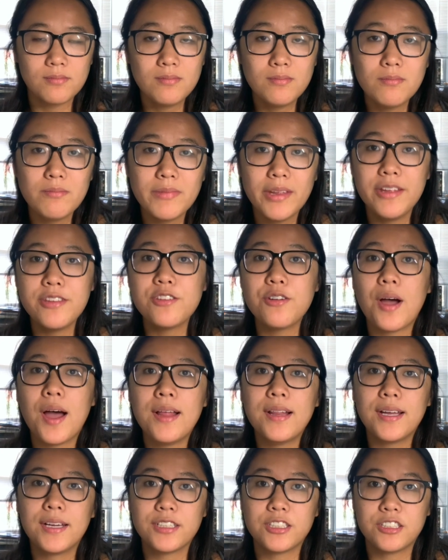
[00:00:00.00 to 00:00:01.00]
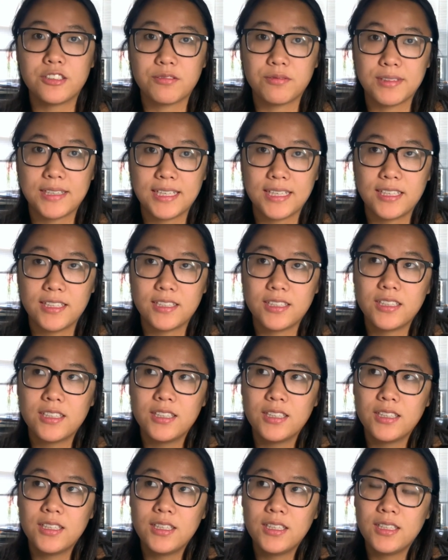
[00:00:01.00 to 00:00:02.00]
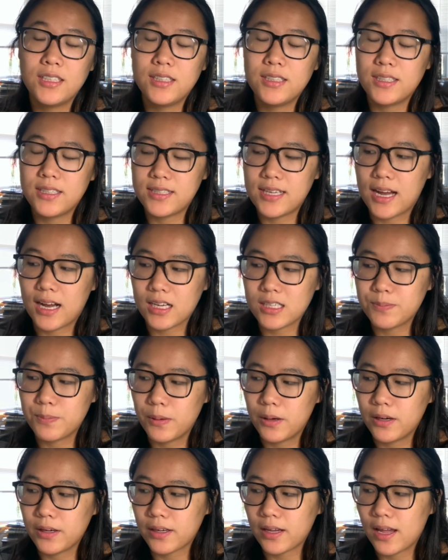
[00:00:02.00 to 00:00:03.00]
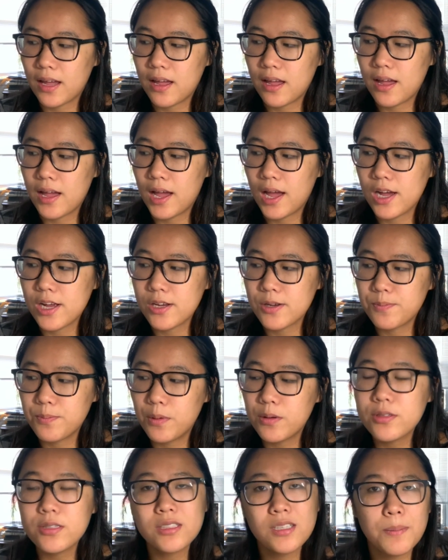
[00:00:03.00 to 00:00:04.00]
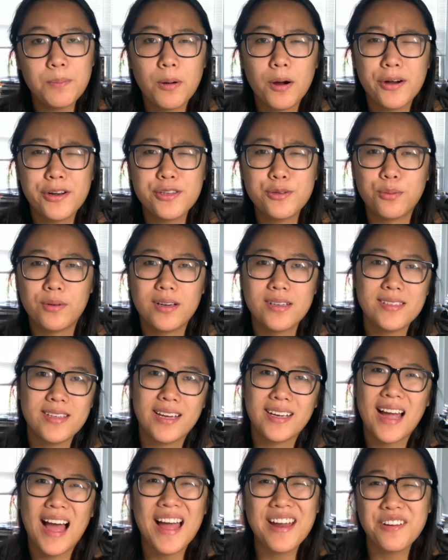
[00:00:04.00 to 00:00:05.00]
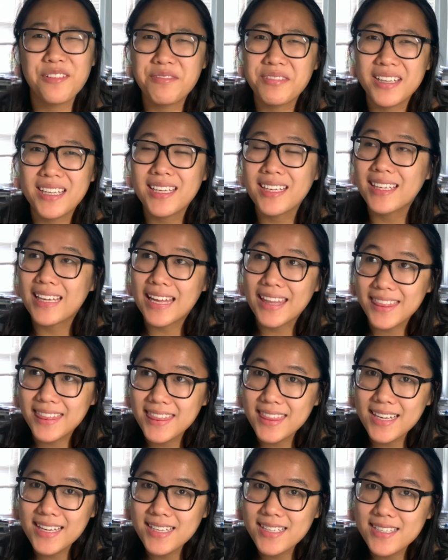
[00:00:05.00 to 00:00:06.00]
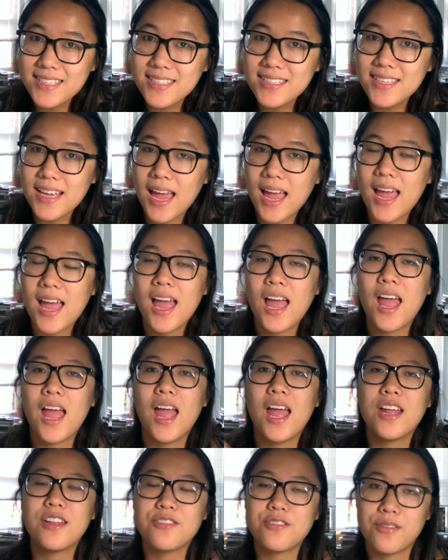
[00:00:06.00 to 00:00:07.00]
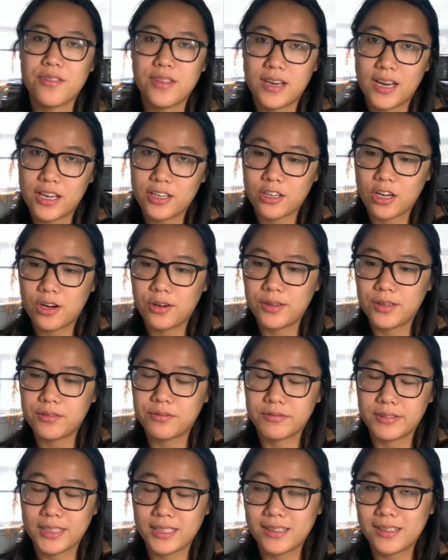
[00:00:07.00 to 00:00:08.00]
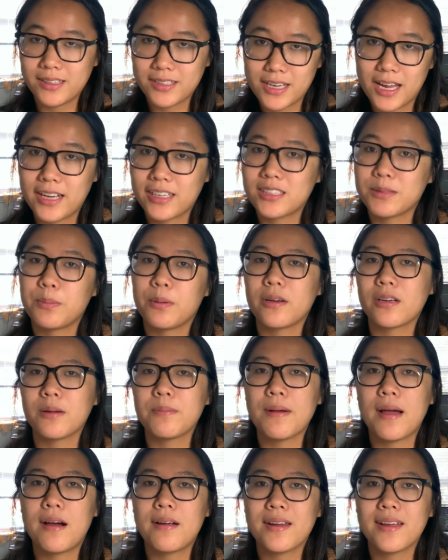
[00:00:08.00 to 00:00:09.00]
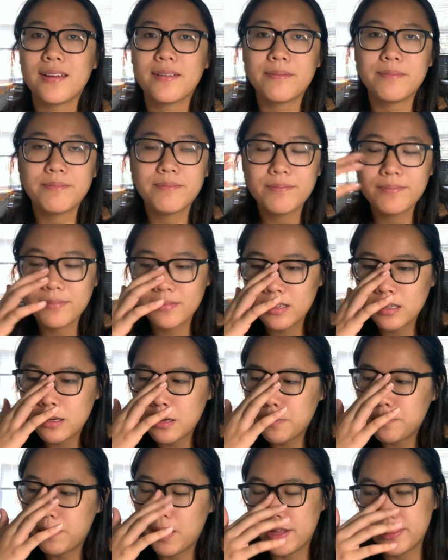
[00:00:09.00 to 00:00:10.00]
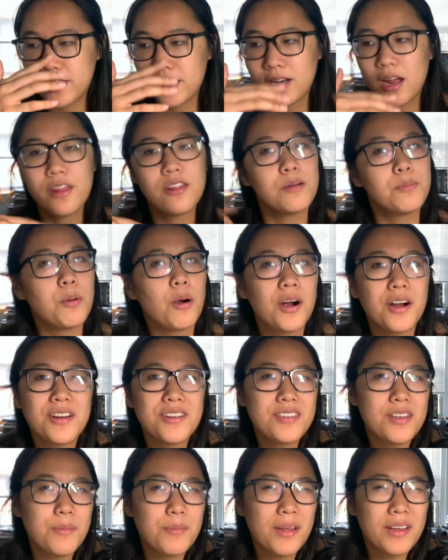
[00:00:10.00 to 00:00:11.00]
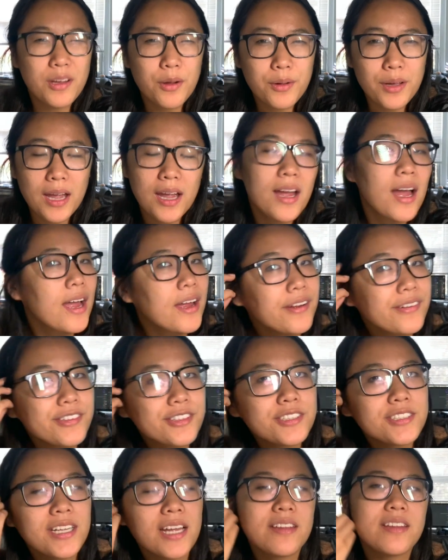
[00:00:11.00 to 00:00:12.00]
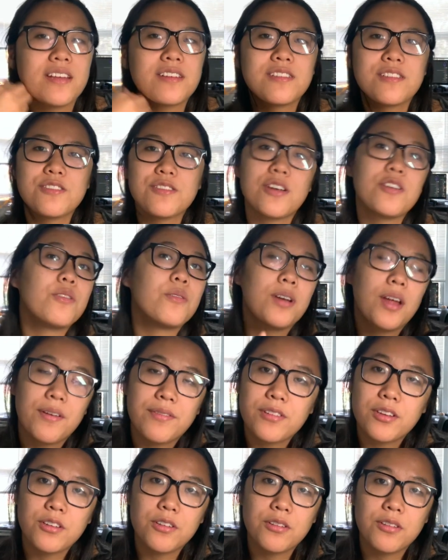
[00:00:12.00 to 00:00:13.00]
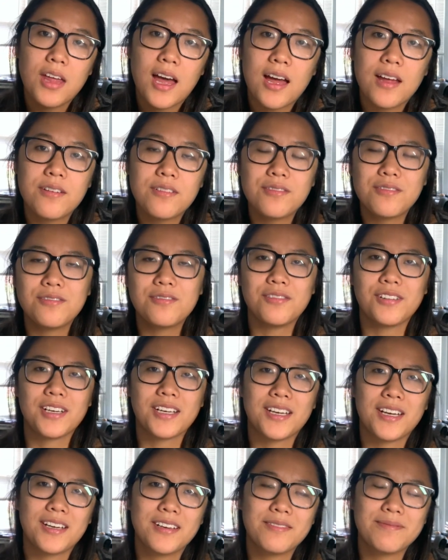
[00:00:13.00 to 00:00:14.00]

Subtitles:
And so I like to read the textbook mostly on parts where it's like I don't really get this, and so then I go and read the textbook about it. But then other parts I'm like, okay, I understand this, and so I don't have to do that reading.